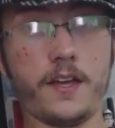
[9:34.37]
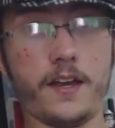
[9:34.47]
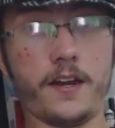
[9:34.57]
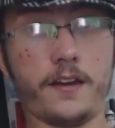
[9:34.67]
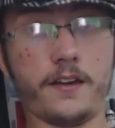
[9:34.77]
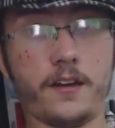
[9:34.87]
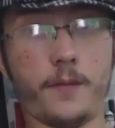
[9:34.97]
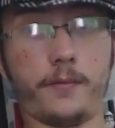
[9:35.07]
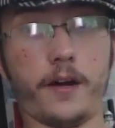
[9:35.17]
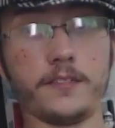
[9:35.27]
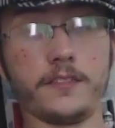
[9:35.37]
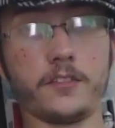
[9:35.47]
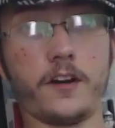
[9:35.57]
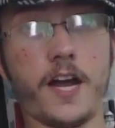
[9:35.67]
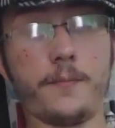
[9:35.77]
and
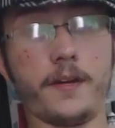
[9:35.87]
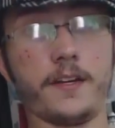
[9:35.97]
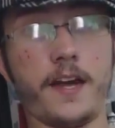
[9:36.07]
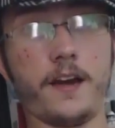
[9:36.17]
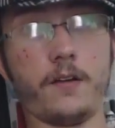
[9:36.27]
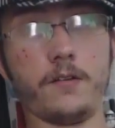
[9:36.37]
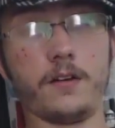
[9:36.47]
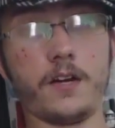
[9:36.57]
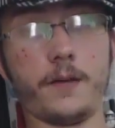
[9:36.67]
uprisings are happening now.